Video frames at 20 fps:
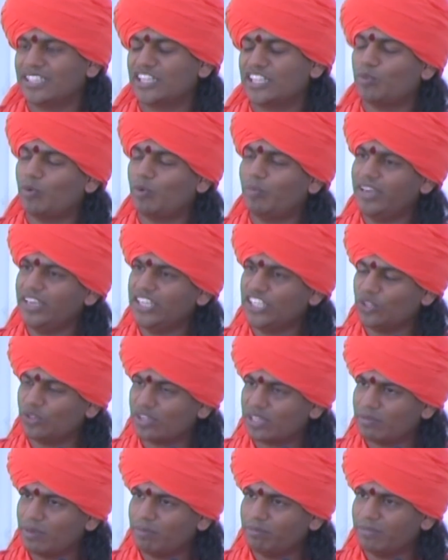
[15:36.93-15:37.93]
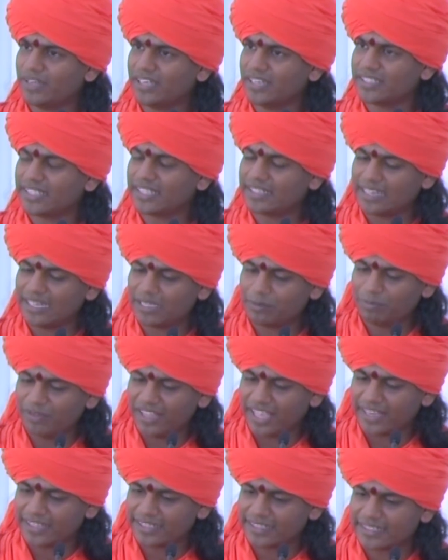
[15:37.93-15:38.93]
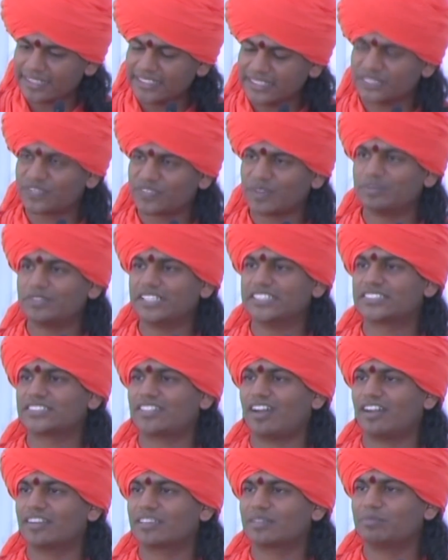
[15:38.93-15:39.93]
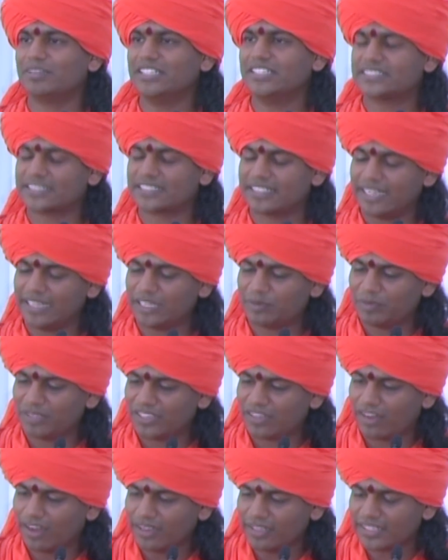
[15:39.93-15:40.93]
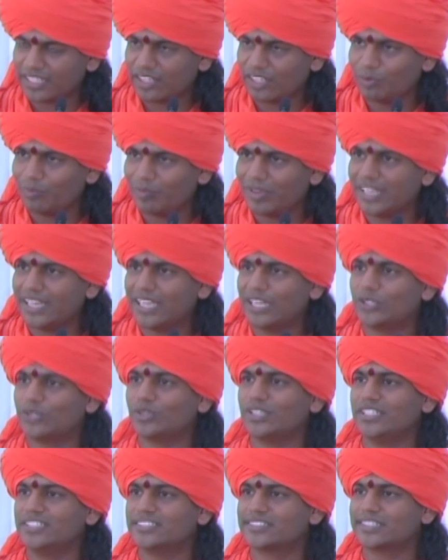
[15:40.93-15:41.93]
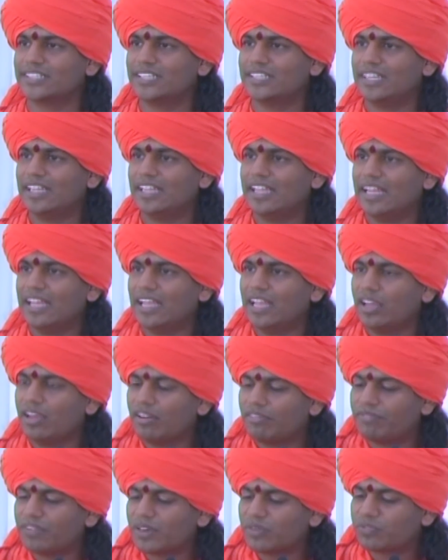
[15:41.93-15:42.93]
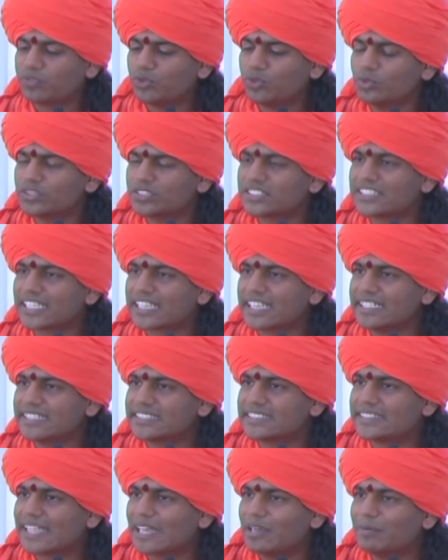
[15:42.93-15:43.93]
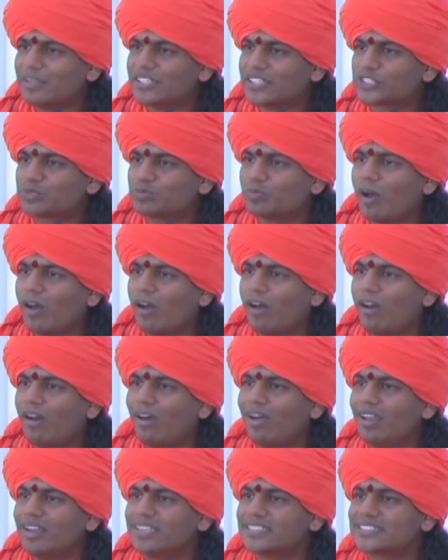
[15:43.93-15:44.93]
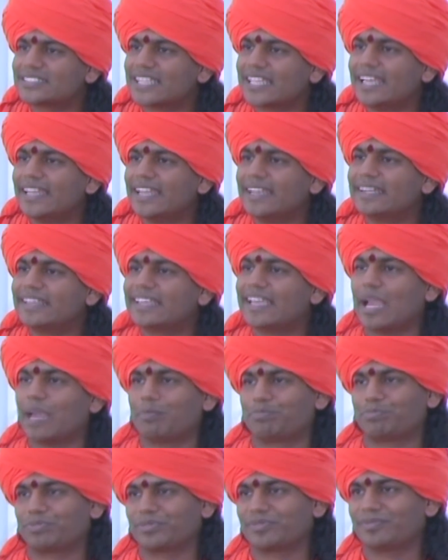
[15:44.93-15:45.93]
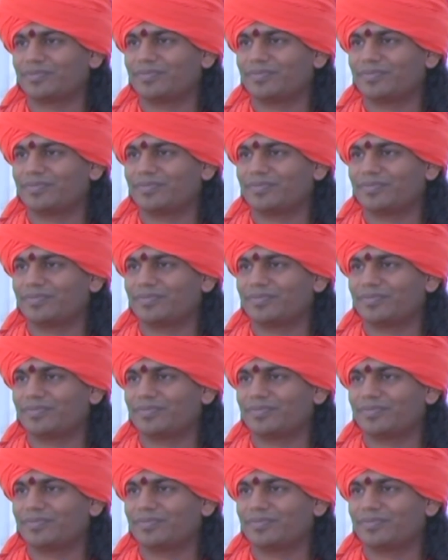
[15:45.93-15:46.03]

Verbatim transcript: The moment you remember that let me unclutch from this thought, means let me not give meaning to it, for a few seconds there will be a small silent gap.